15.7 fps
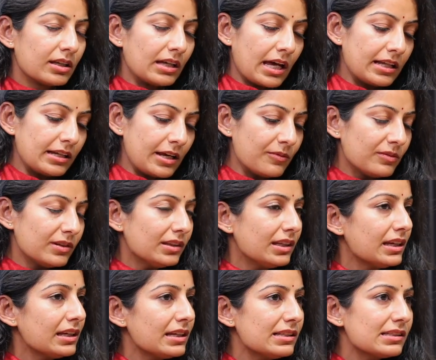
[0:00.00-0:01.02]
and
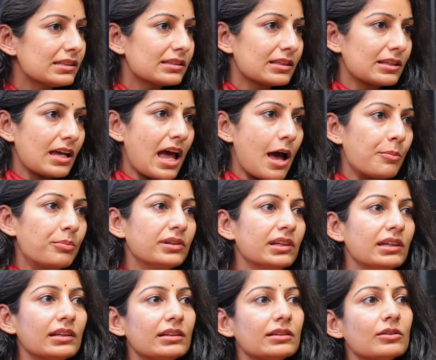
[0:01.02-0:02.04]
everything is
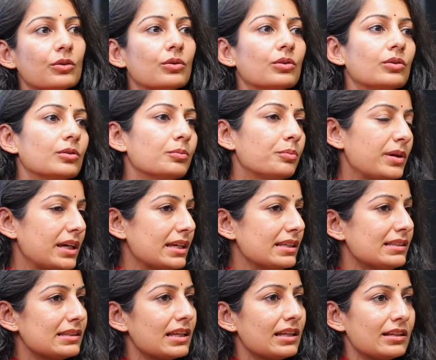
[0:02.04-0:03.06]
happening at the
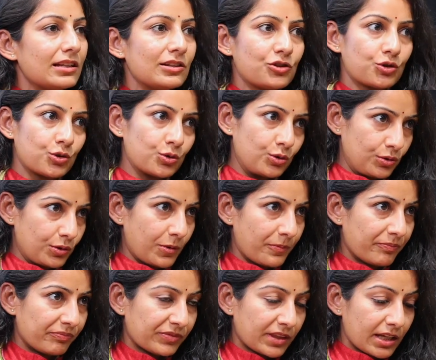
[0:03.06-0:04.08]
pace that it should.
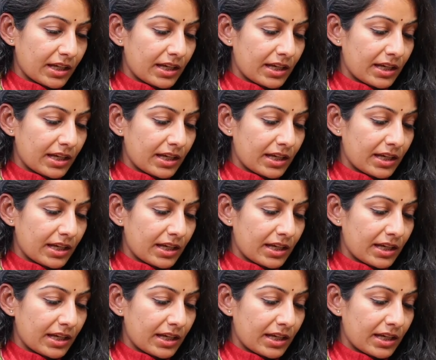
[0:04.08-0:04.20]
Yeah.